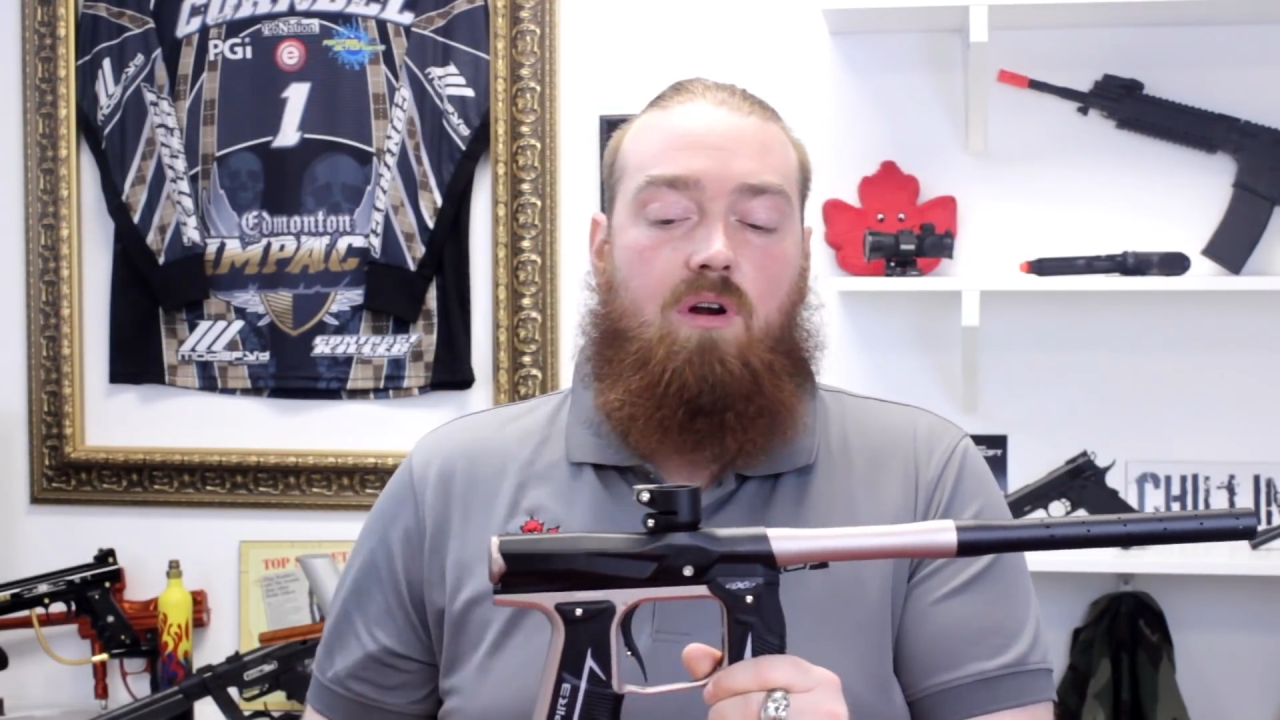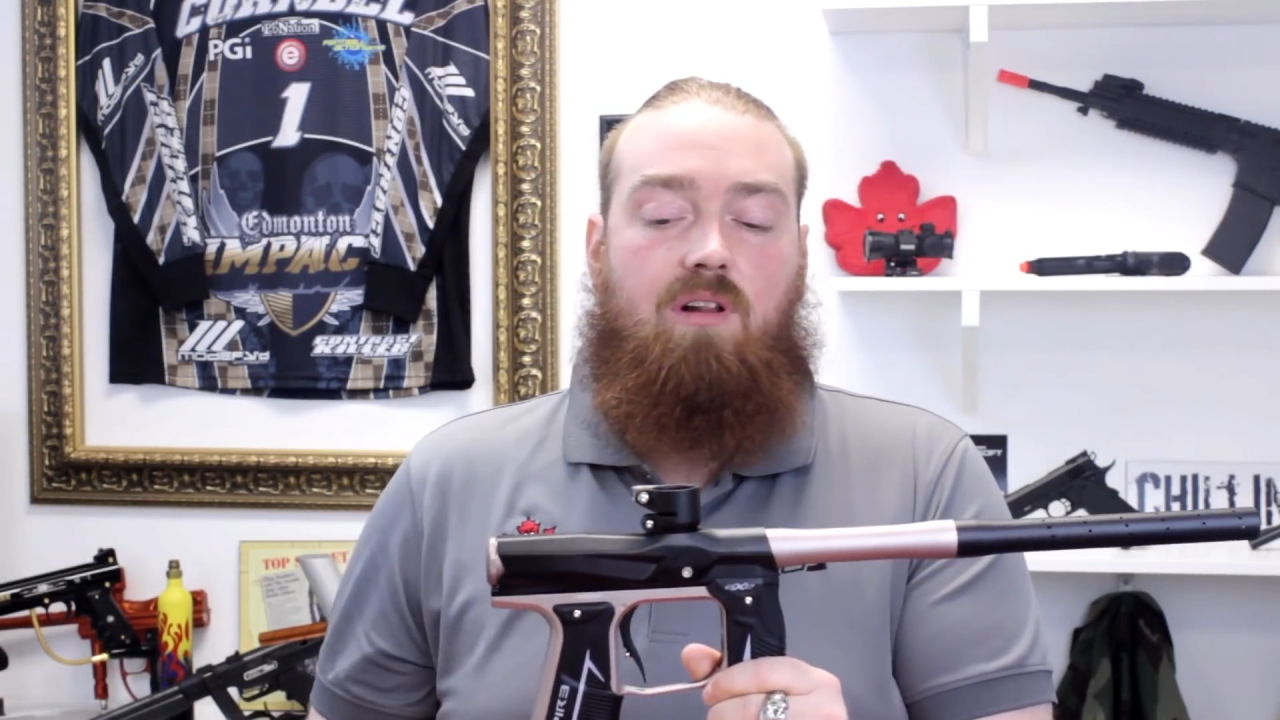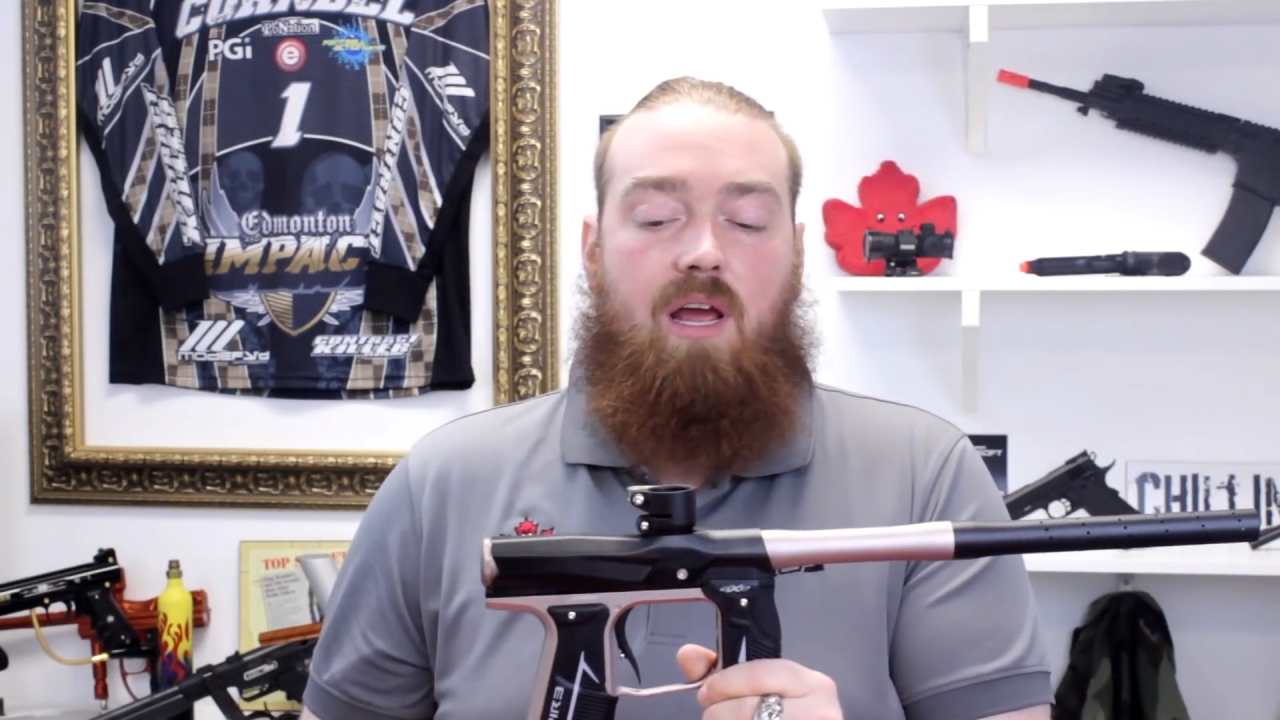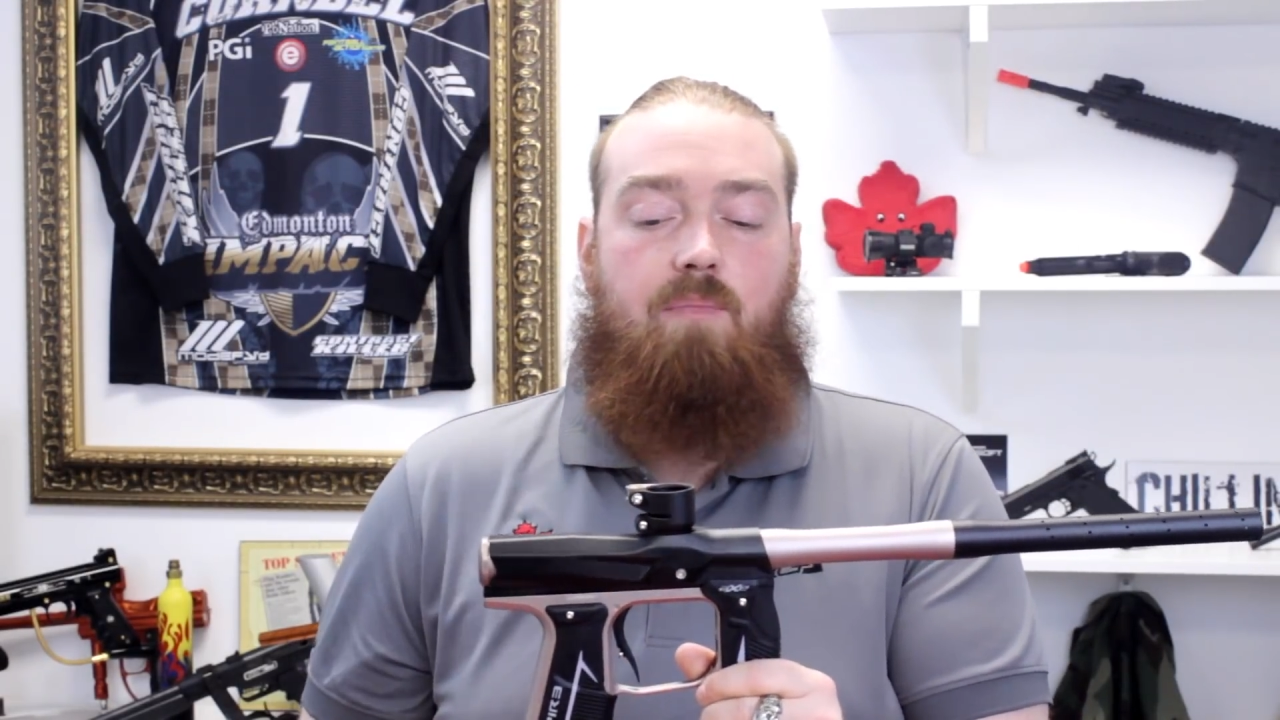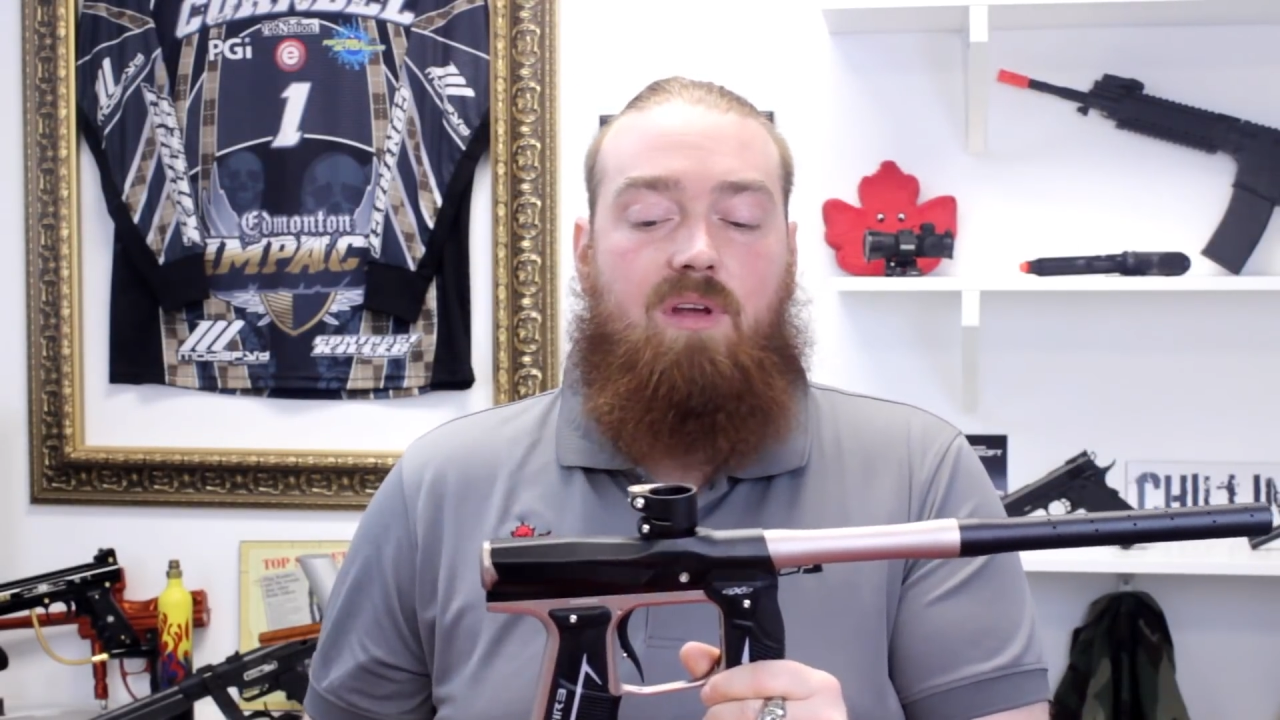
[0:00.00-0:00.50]

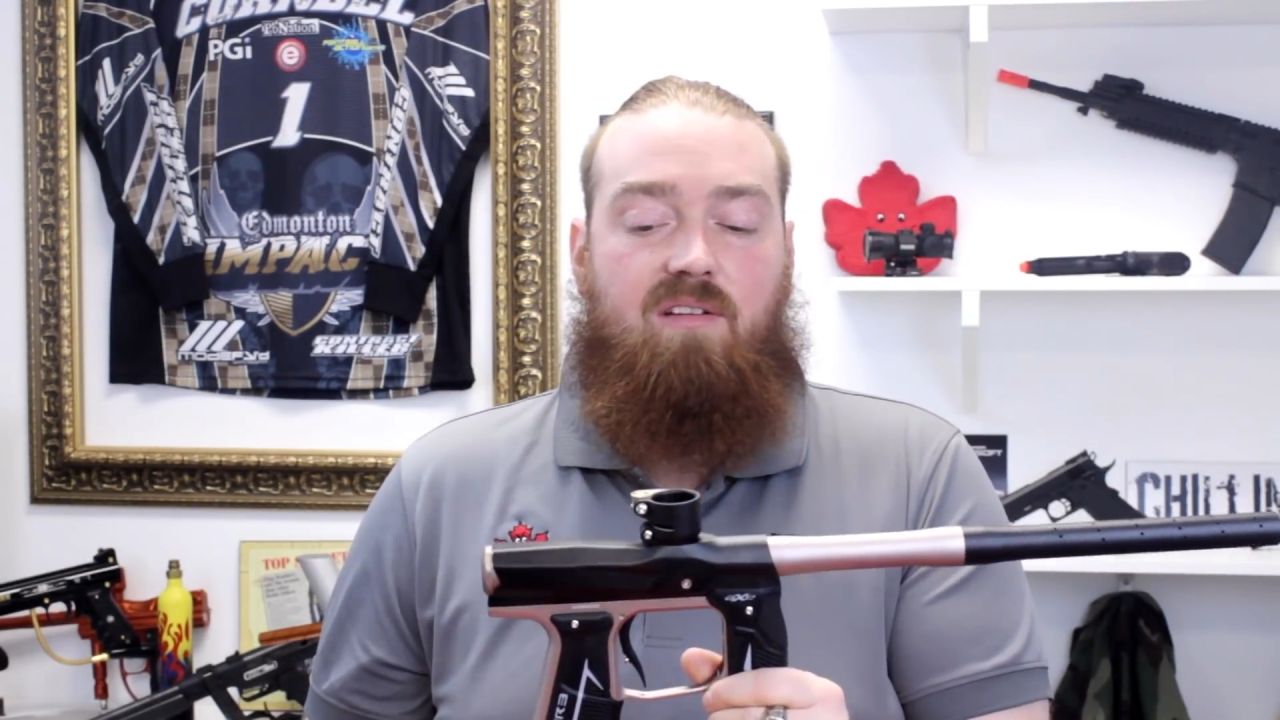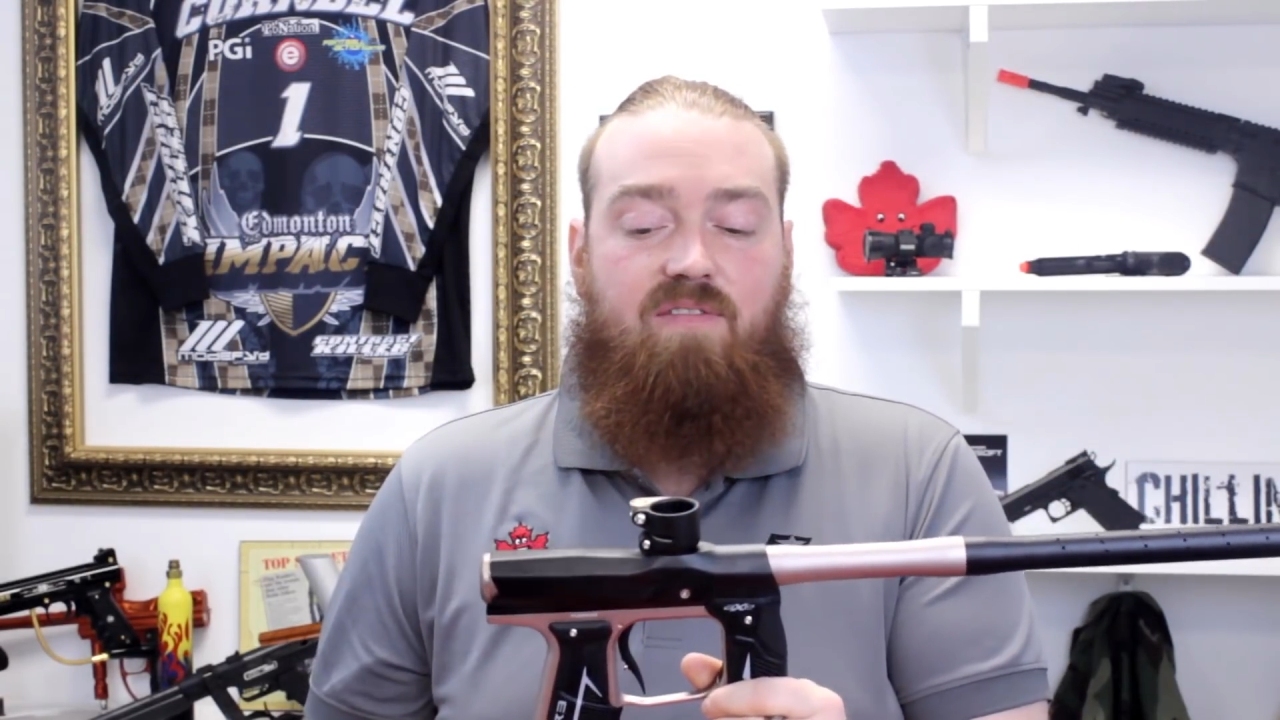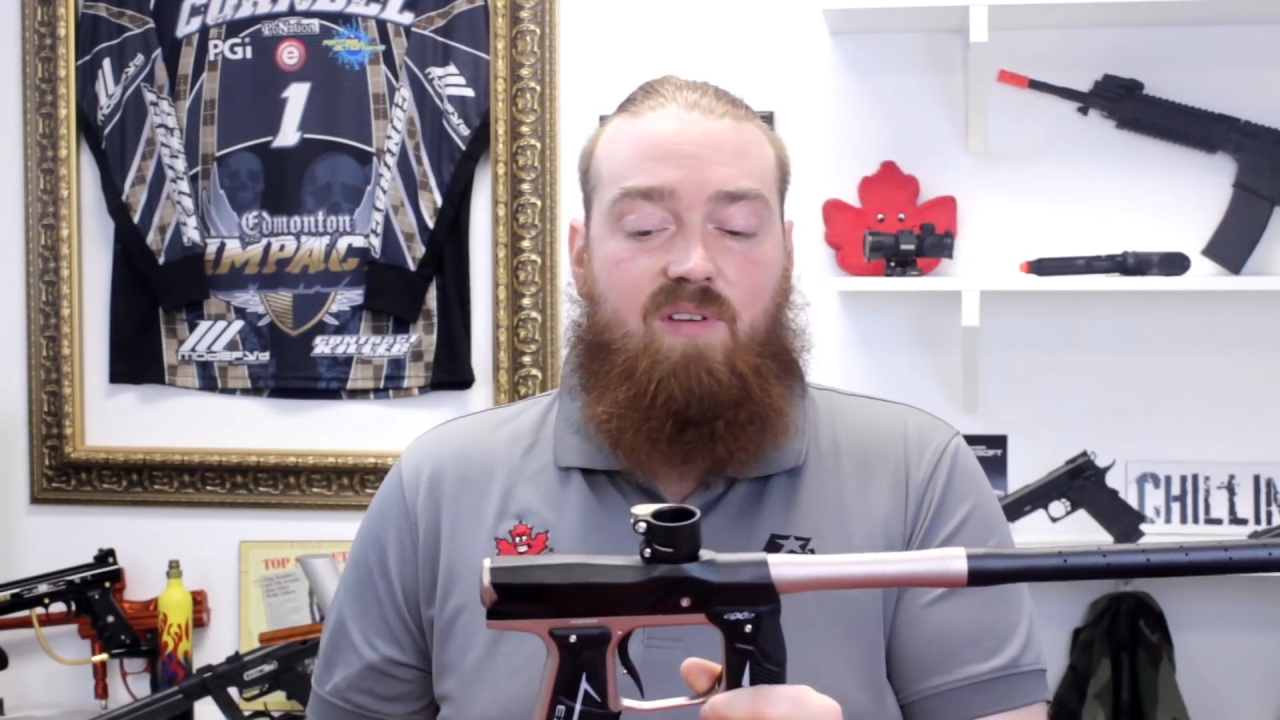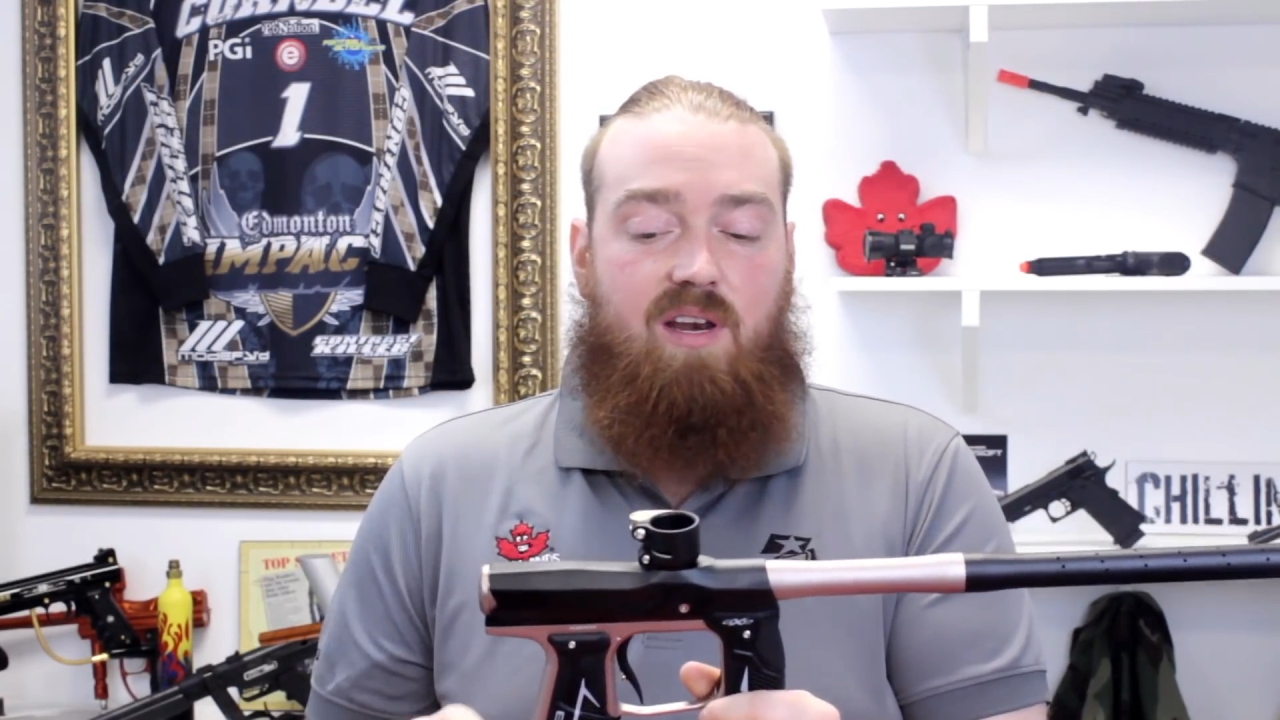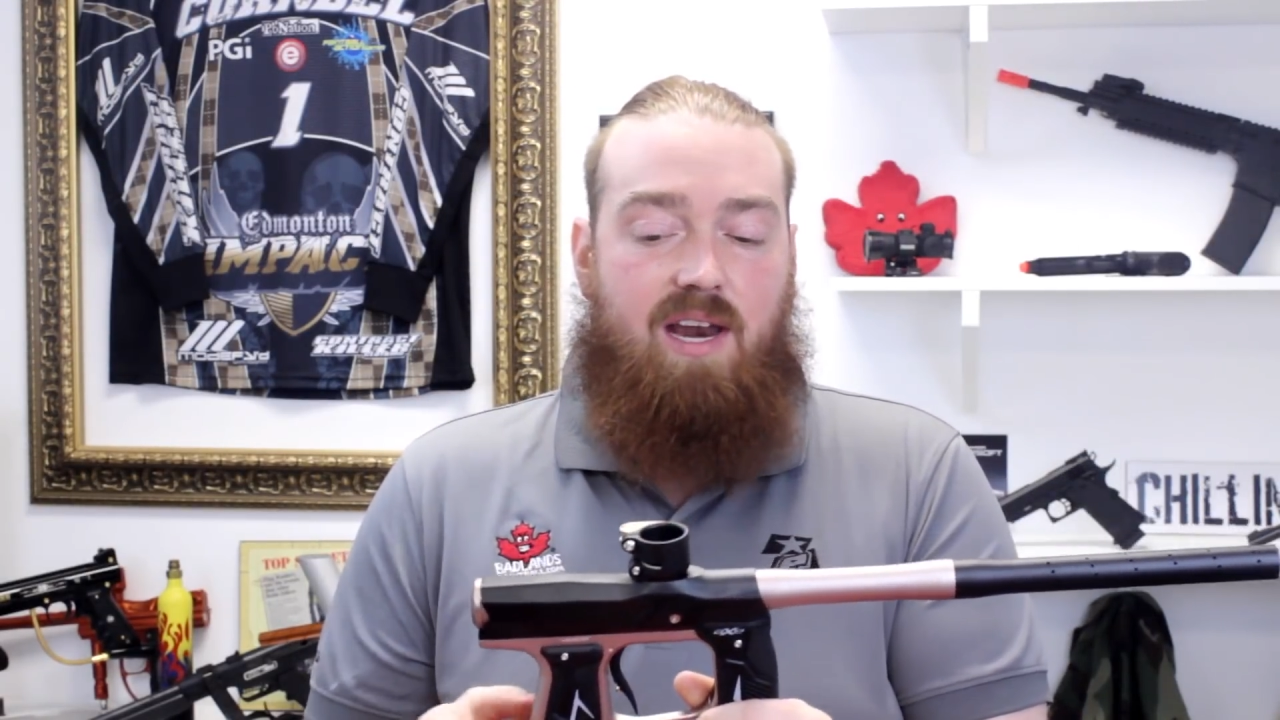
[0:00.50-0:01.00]
clamping feed